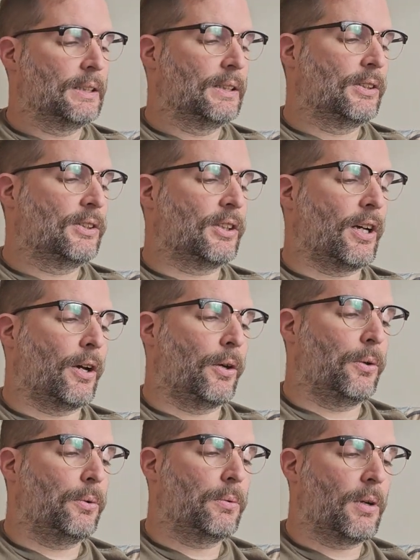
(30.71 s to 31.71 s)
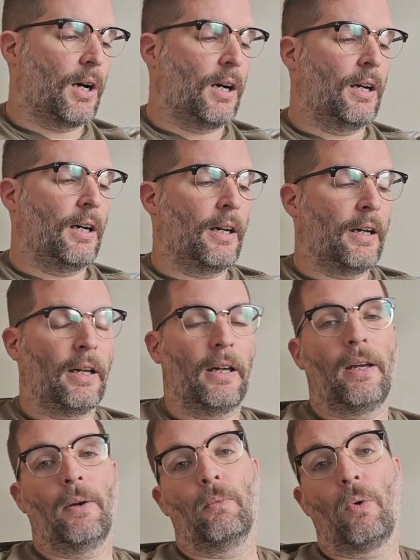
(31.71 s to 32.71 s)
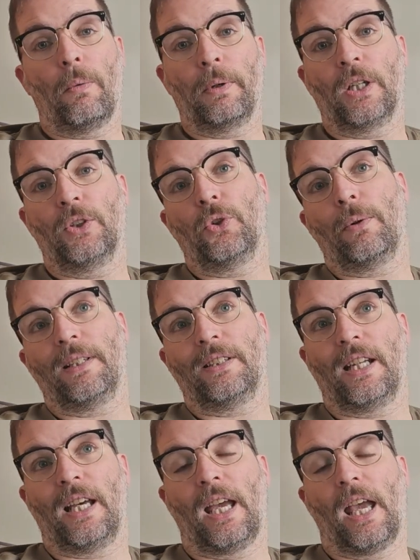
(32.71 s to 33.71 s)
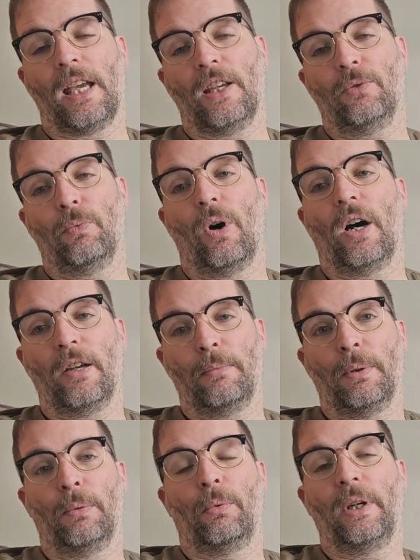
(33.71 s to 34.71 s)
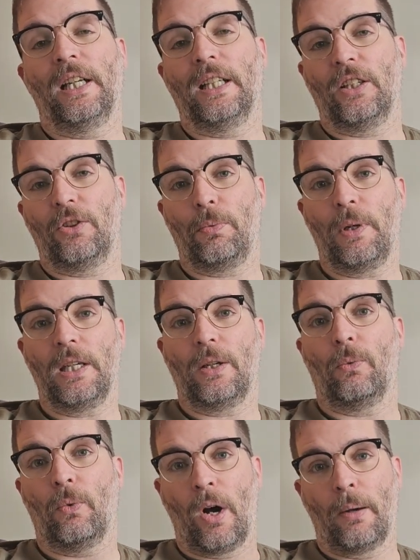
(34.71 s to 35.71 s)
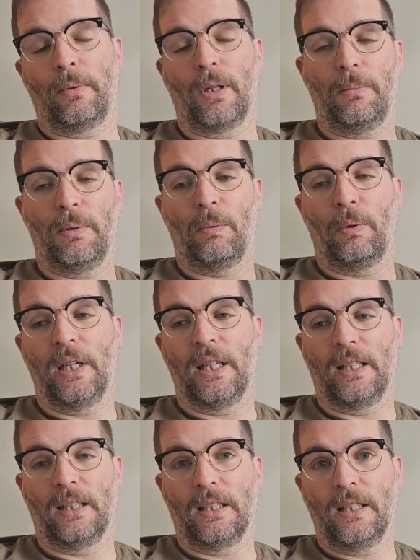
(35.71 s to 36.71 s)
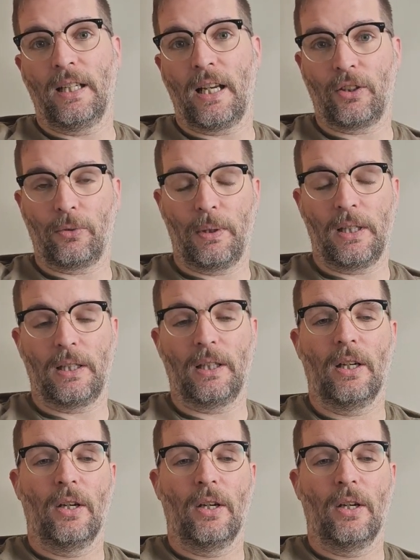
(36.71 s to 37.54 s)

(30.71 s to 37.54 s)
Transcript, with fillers: So uh, what we're going to talk about today is what I've been reading this week, what I'm going to be reading next week,